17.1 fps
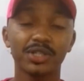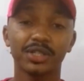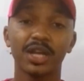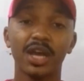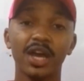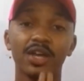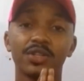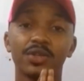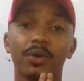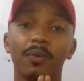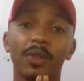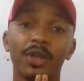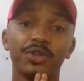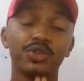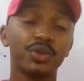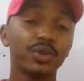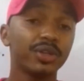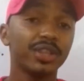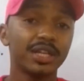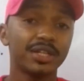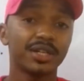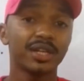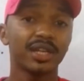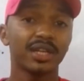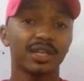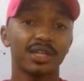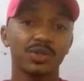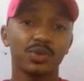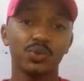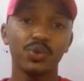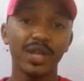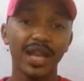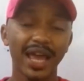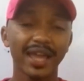So during the training, we
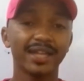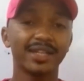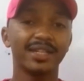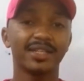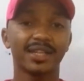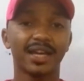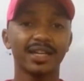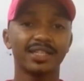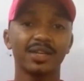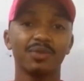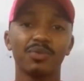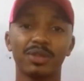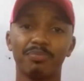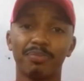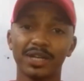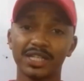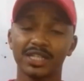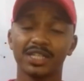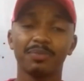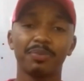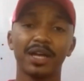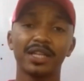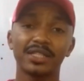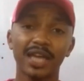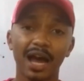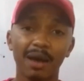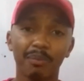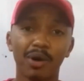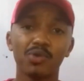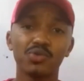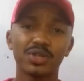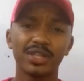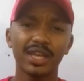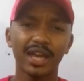like discussing with participants about
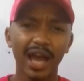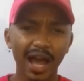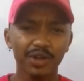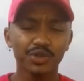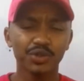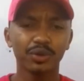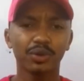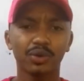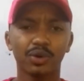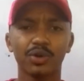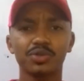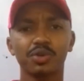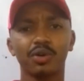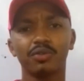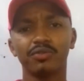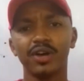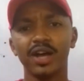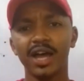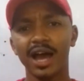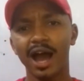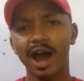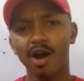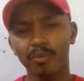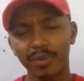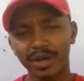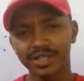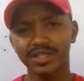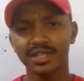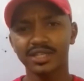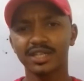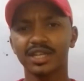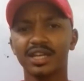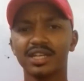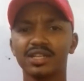the actual cost of how much the
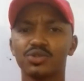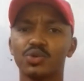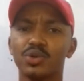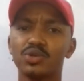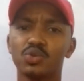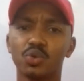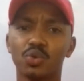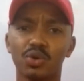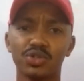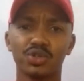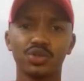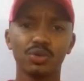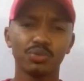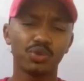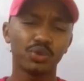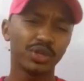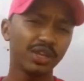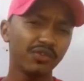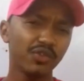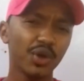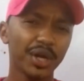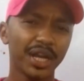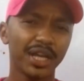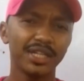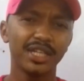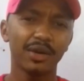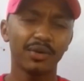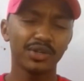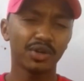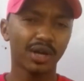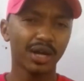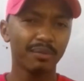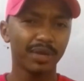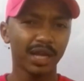chicken is going to consume, to give you an idea when you're
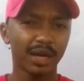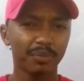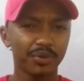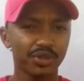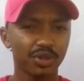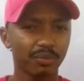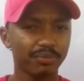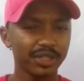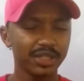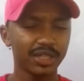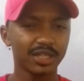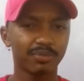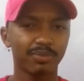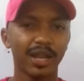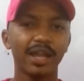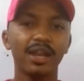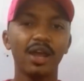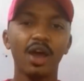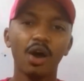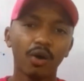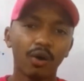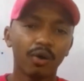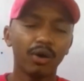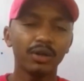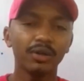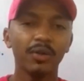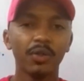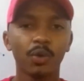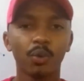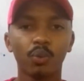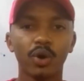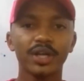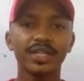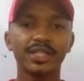coming up with your business plan on
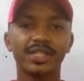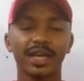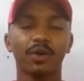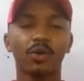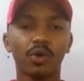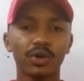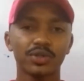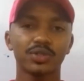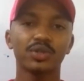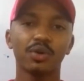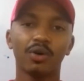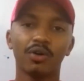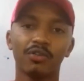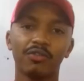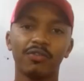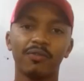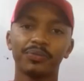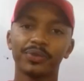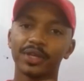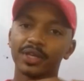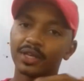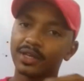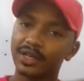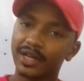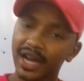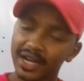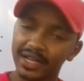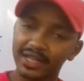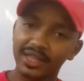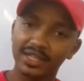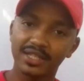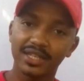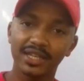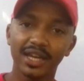what is the cost of rearing the
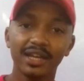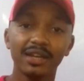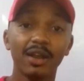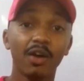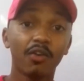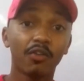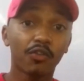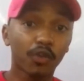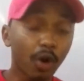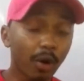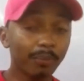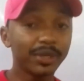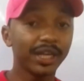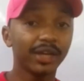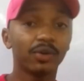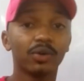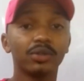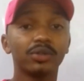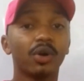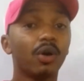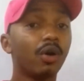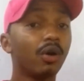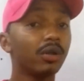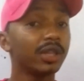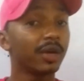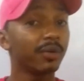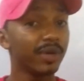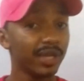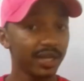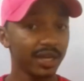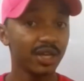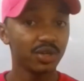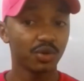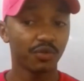chicken from day old all the way
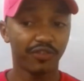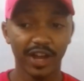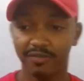to 5